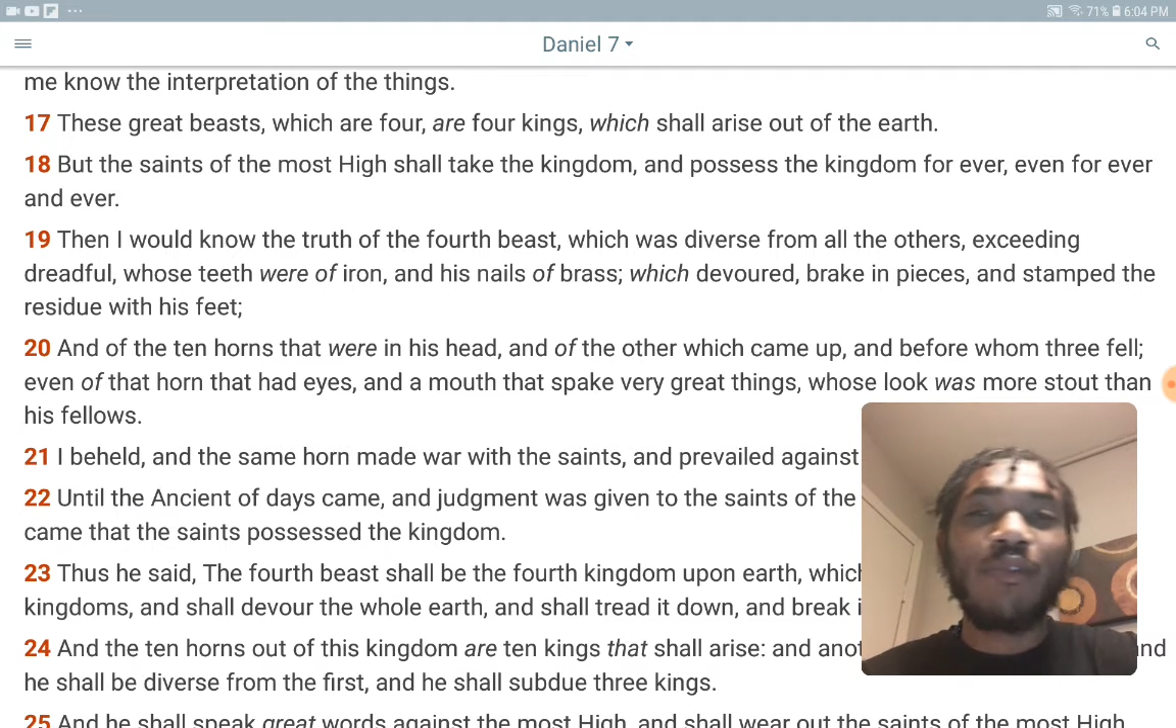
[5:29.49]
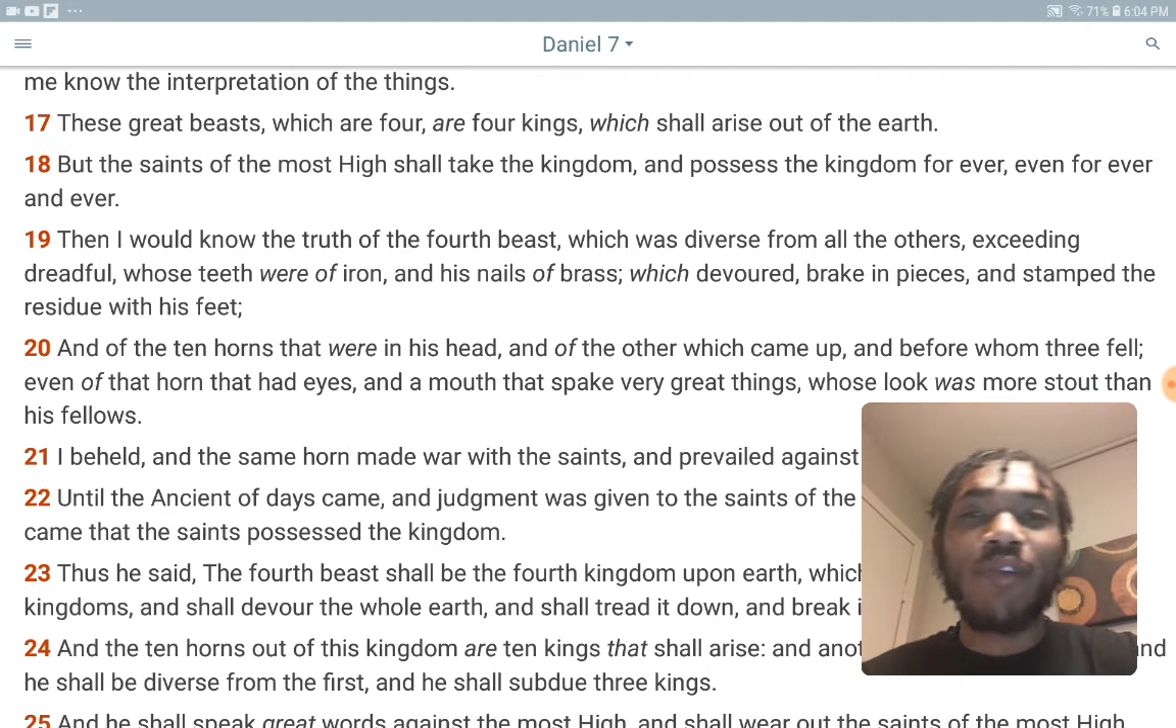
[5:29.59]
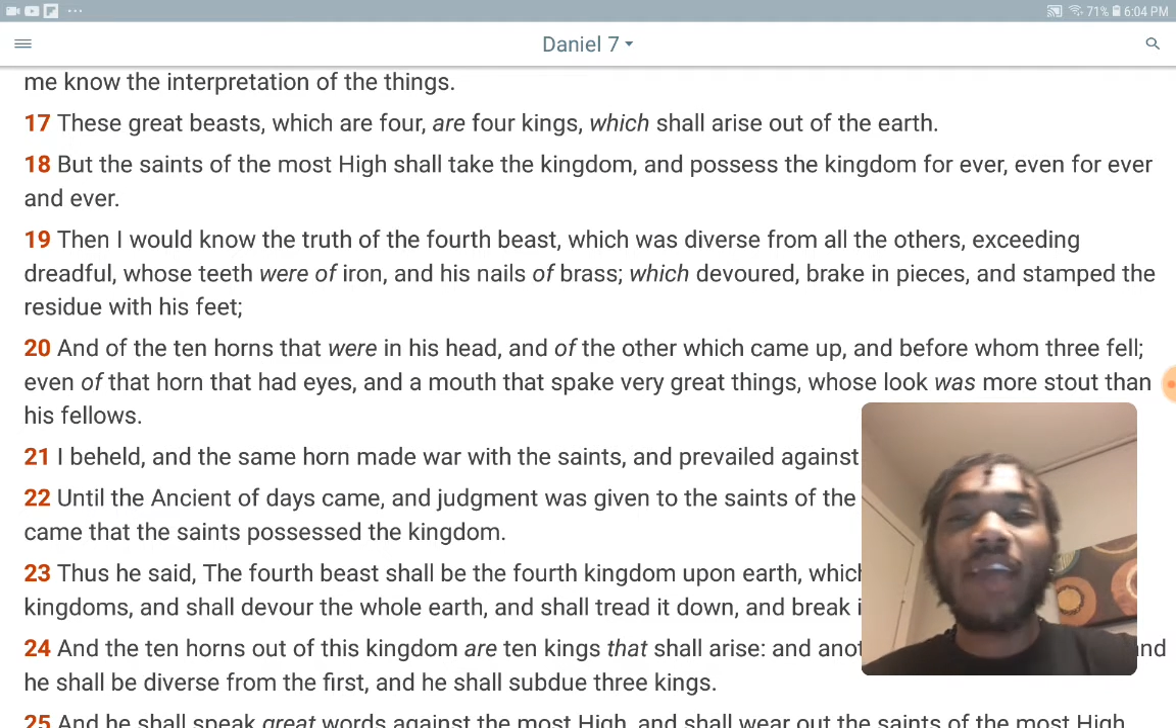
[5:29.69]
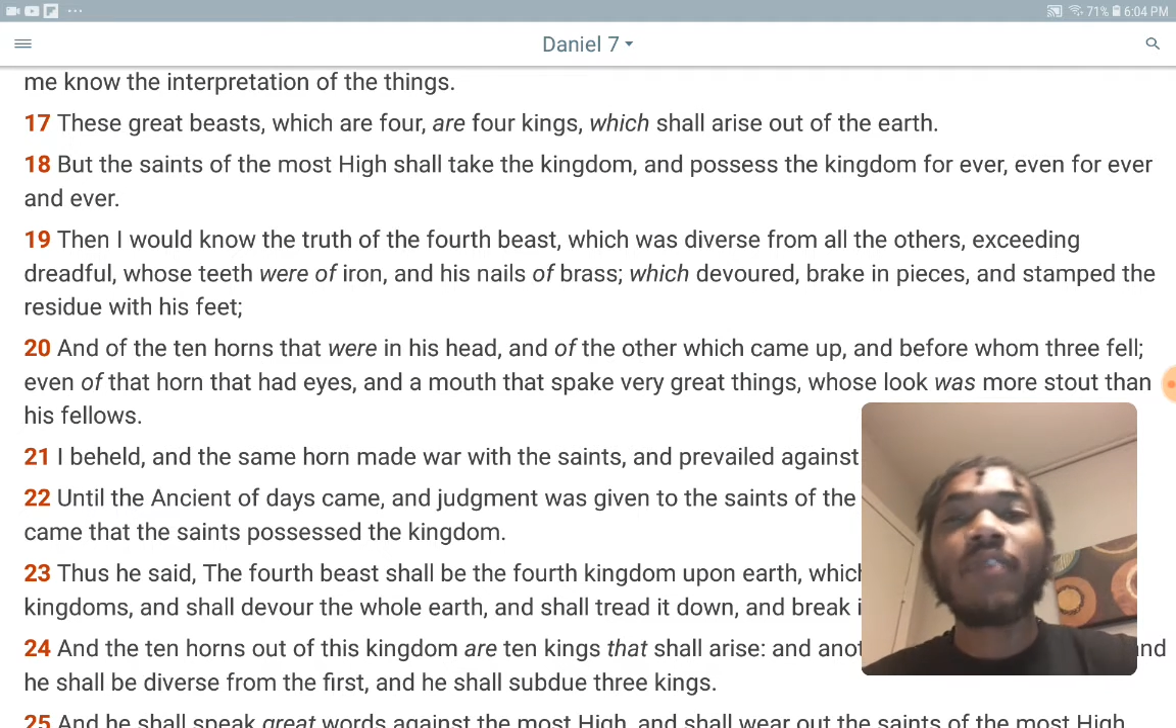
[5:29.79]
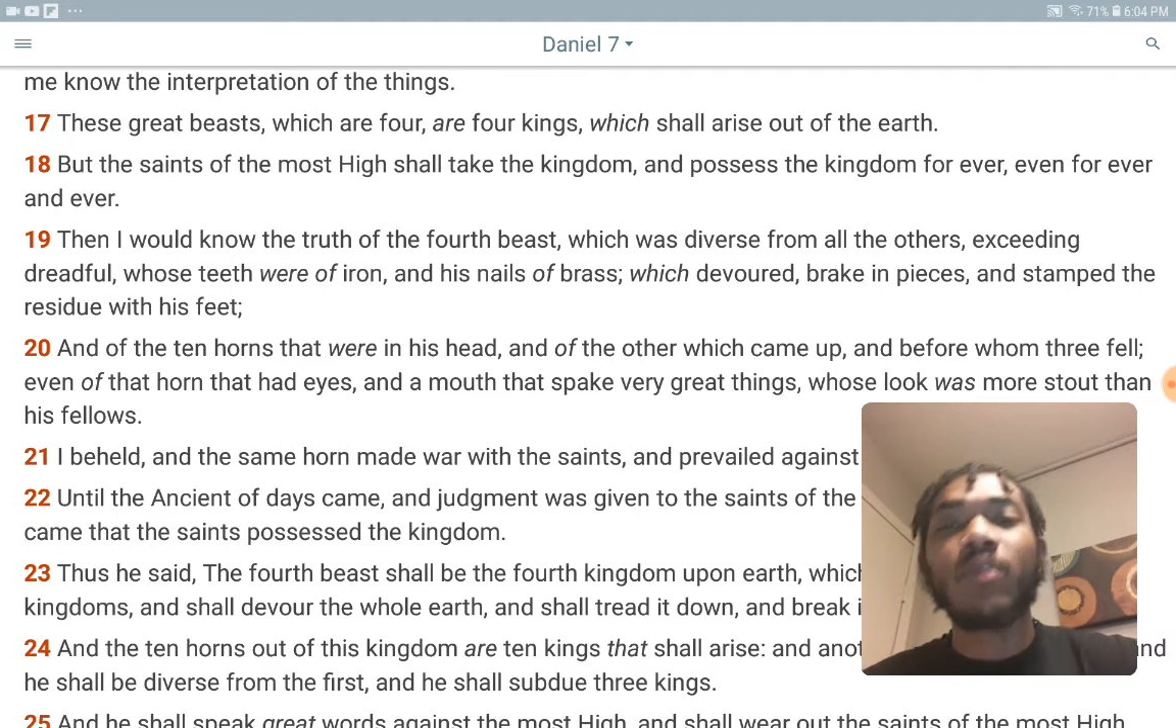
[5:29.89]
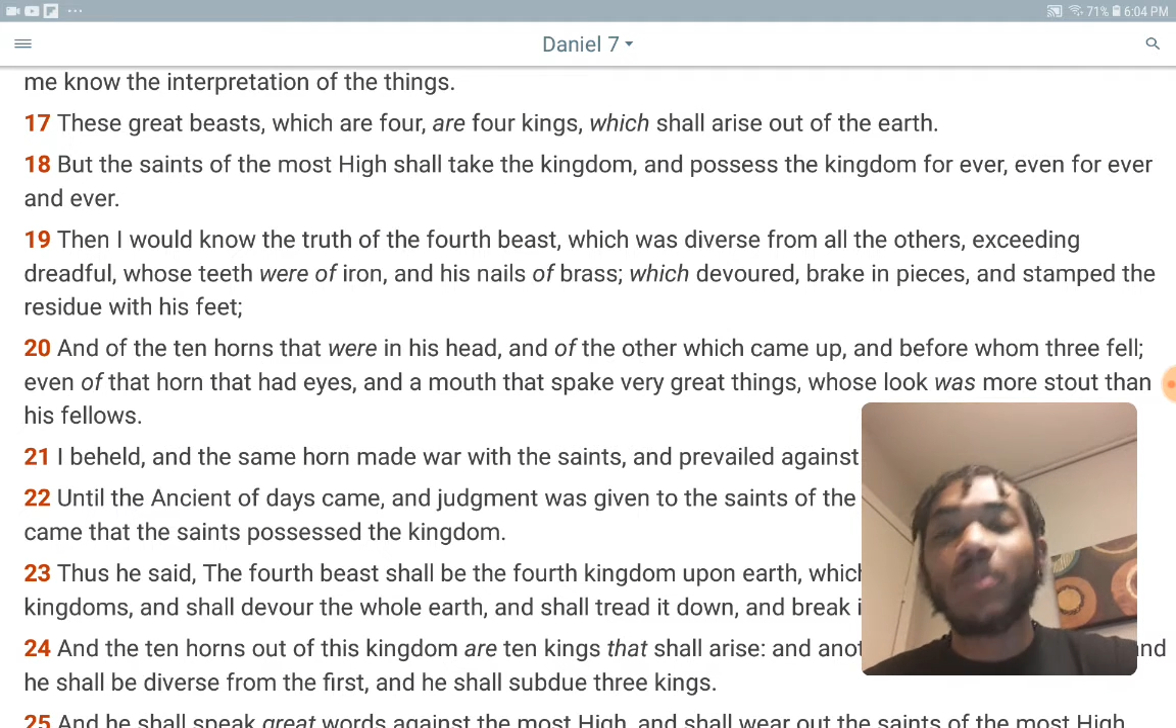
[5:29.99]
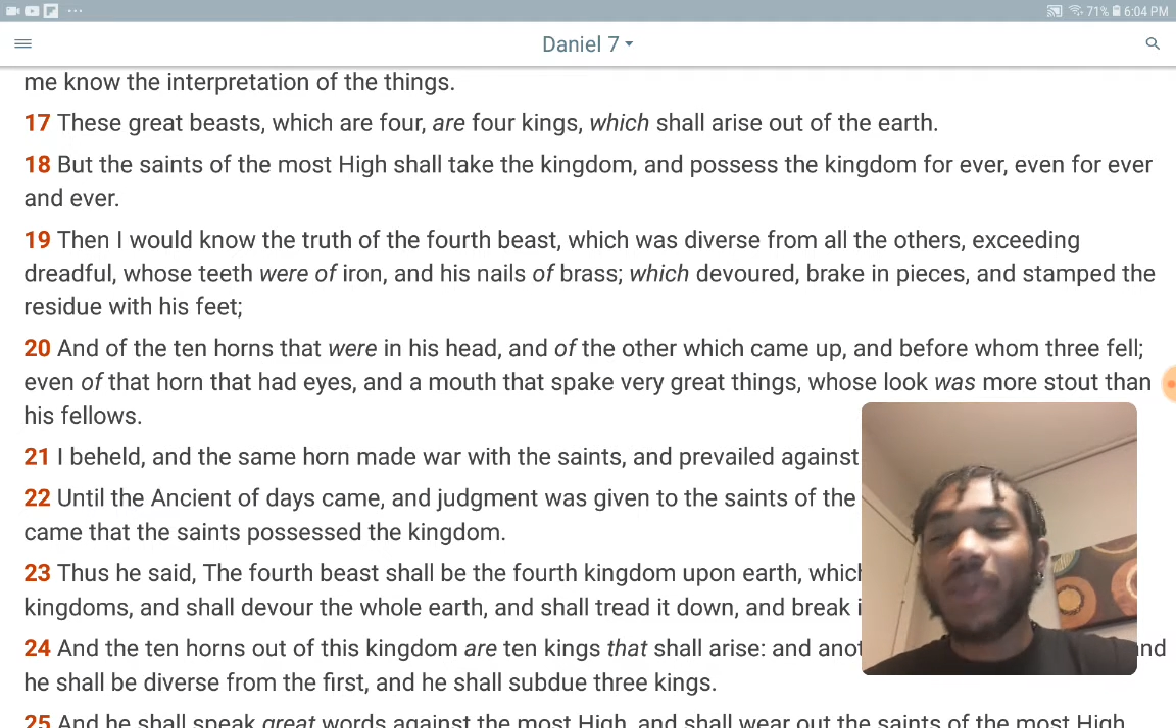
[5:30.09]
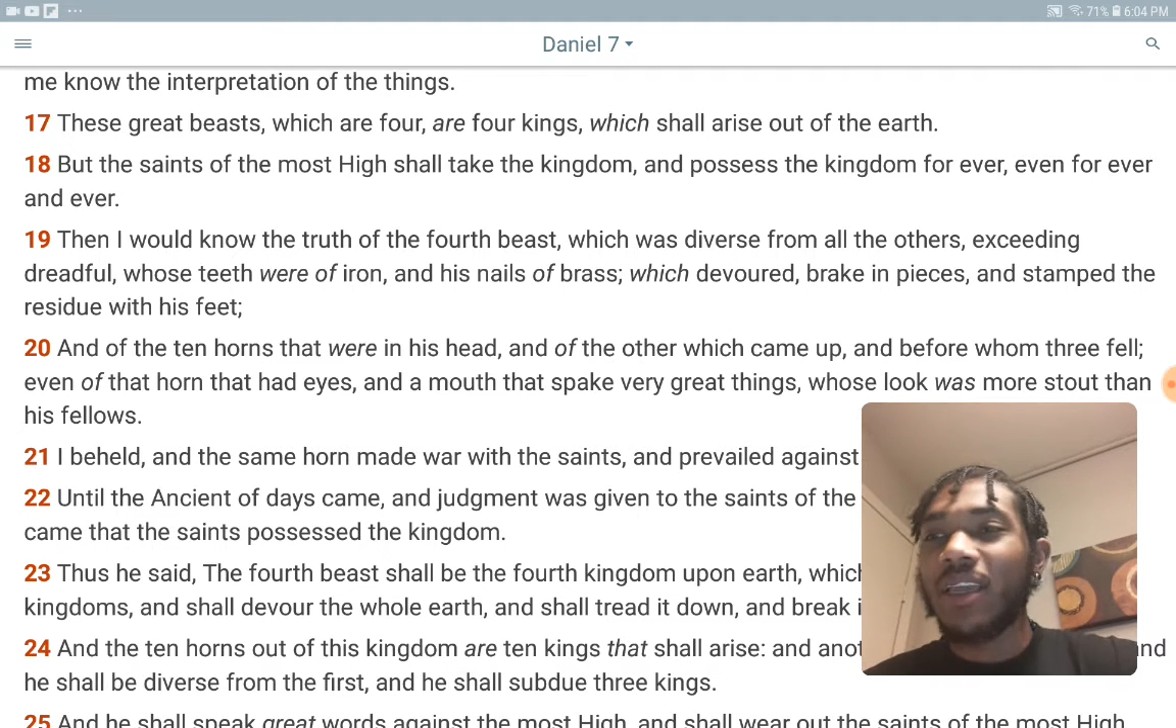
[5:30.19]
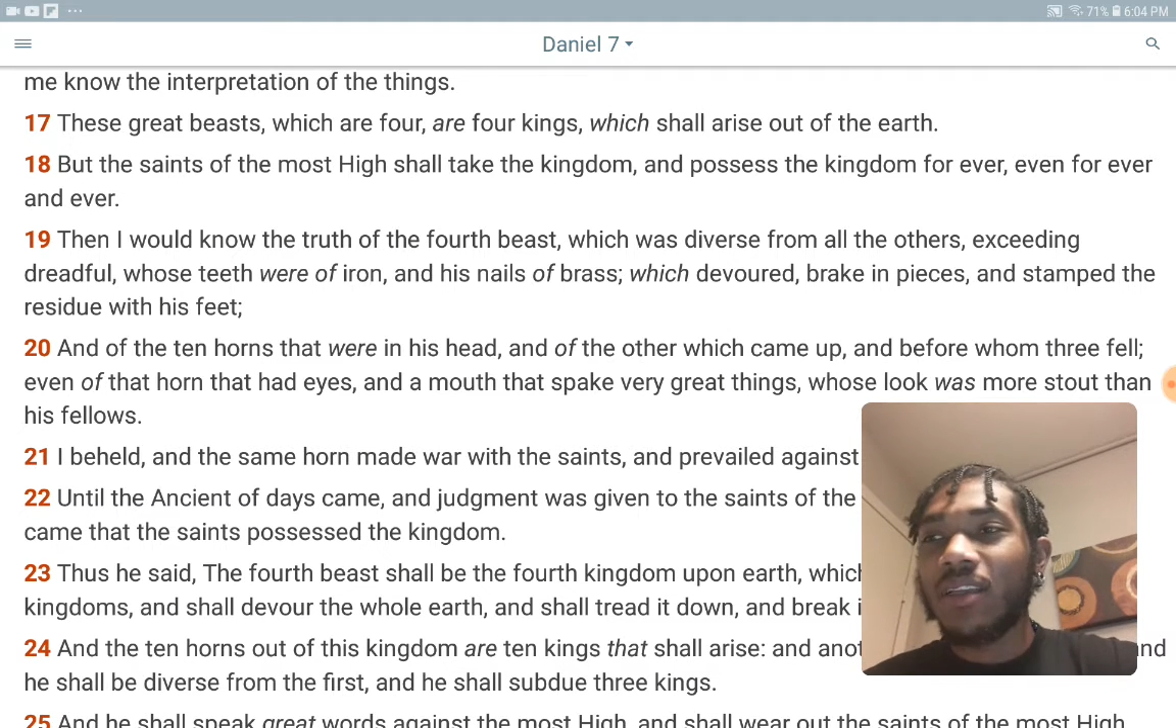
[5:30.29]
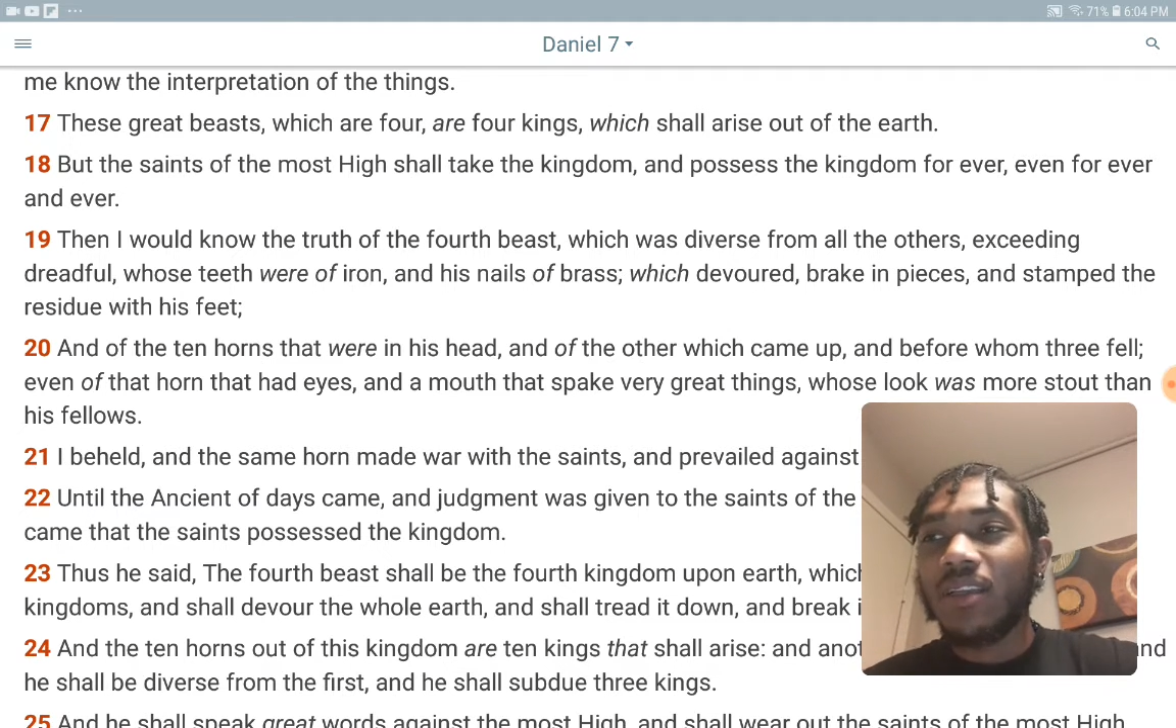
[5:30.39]
forever,
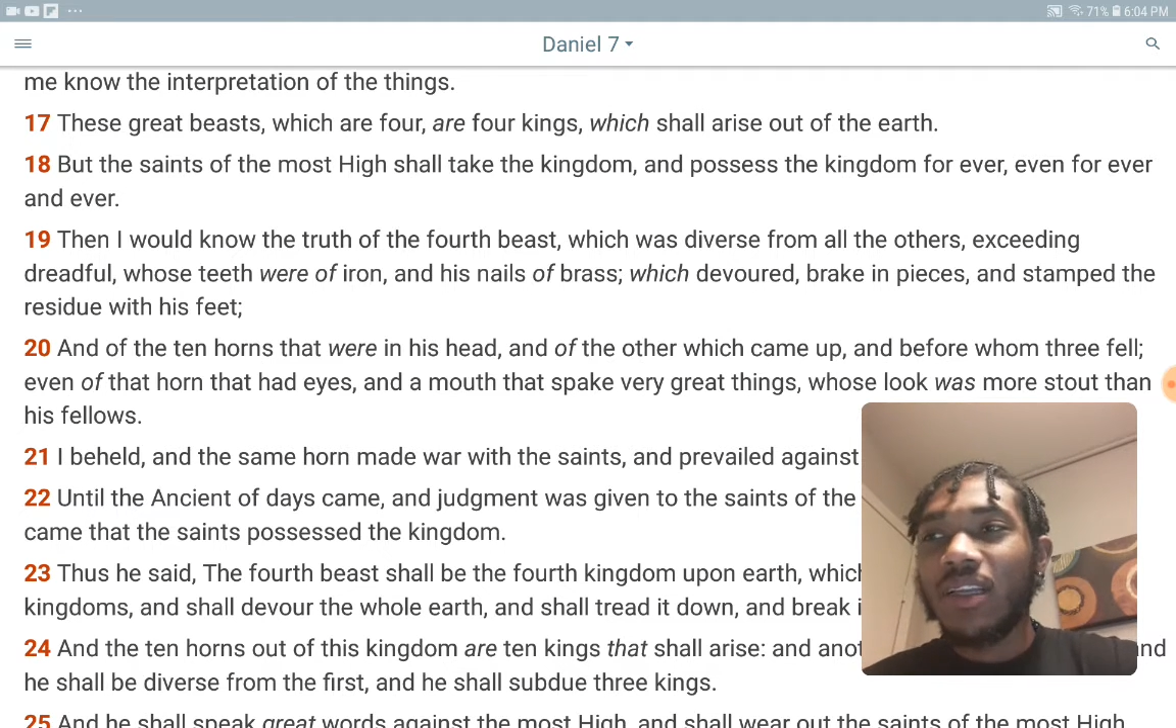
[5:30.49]
man."